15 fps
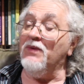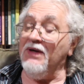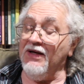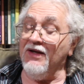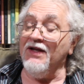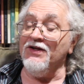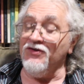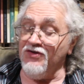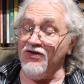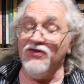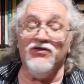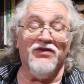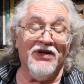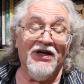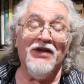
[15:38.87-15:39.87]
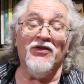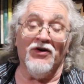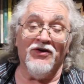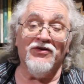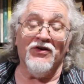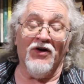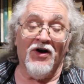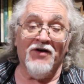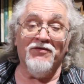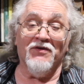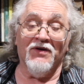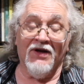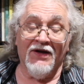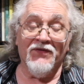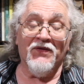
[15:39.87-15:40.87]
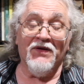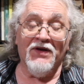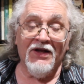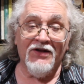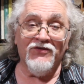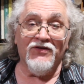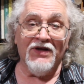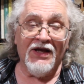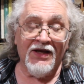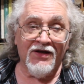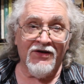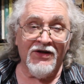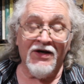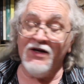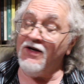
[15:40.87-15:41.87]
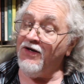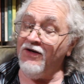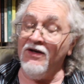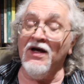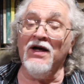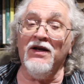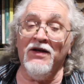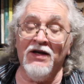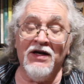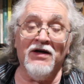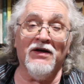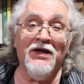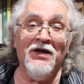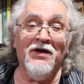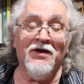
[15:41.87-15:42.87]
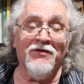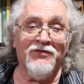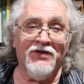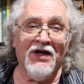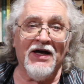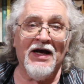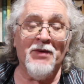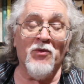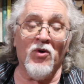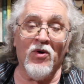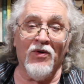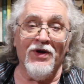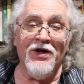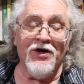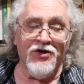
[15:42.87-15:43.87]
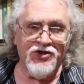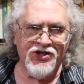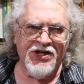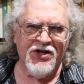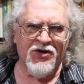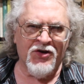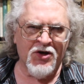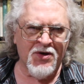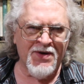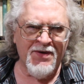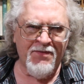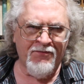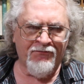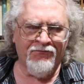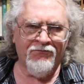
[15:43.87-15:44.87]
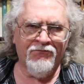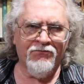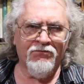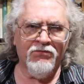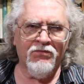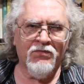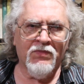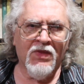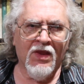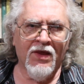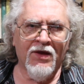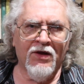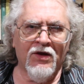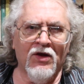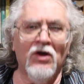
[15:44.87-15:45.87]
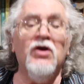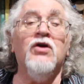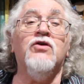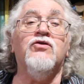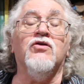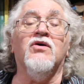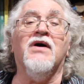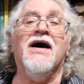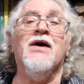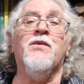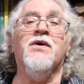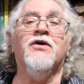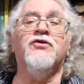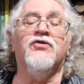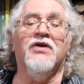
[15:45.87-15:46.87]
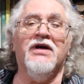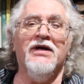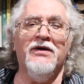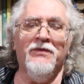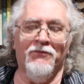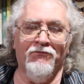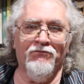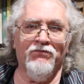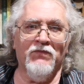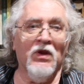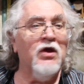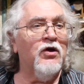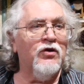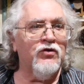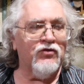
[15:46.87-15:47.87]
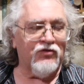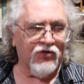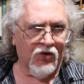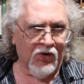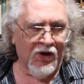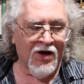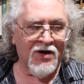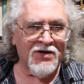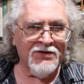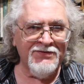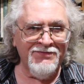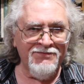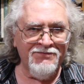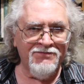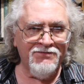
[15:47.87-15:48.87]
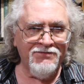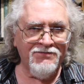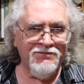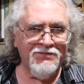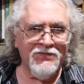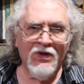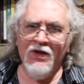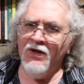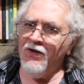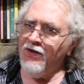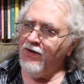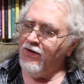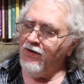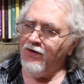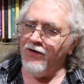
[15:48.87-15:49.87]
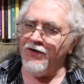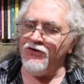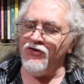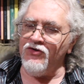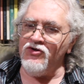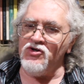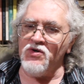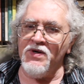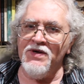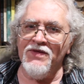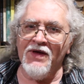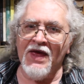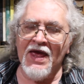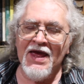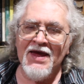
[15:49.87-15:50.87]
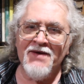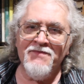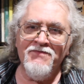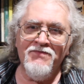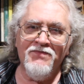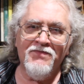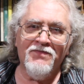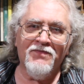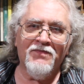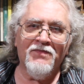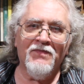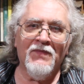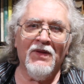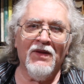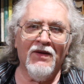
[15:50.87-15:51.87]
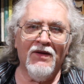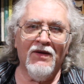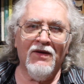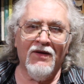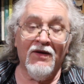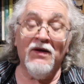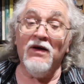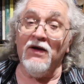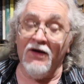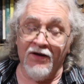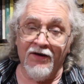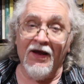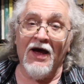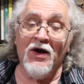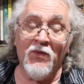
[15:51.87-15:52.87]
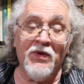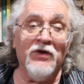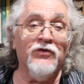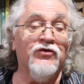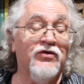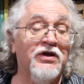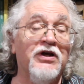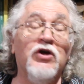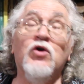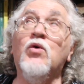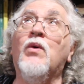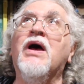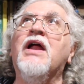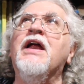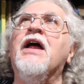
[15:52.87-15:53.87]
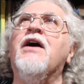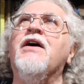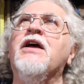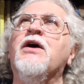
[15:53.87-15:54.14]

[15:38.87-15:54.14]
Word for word: well, let's just say there's an awful lot that needs to get done and not nearly enough time or energy to do it. So I will say, so long. Let's enjoy the game. And I will see you. Well, now